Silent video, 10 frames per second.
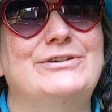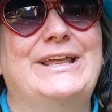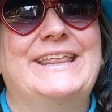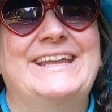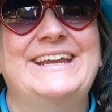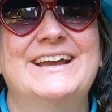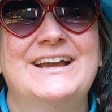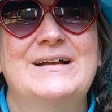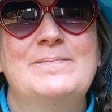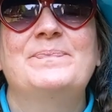really,
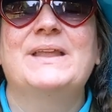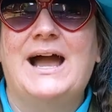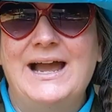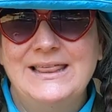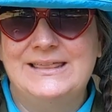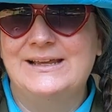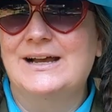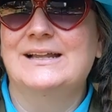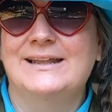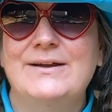I think
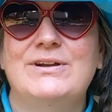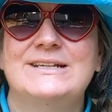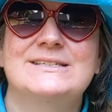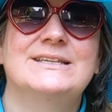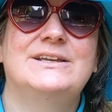hilariously